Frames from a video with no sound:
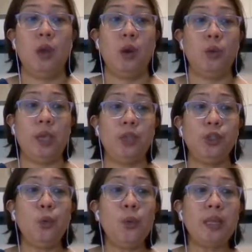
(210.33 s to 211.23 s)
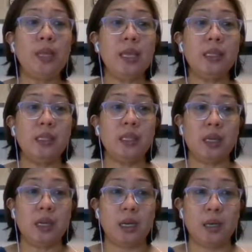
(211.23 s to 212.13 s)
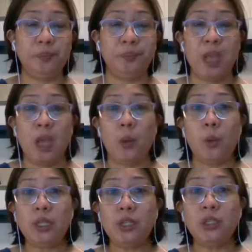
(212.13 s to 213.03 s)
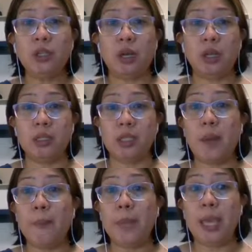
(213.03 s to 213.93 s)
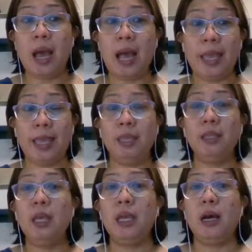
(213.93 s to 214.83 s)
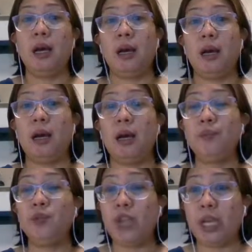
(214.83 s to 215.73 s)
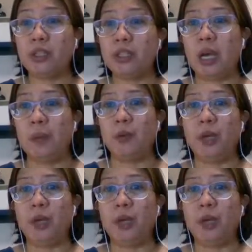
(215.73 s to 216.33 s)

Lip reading: Okay, so what is the concept behind checksum?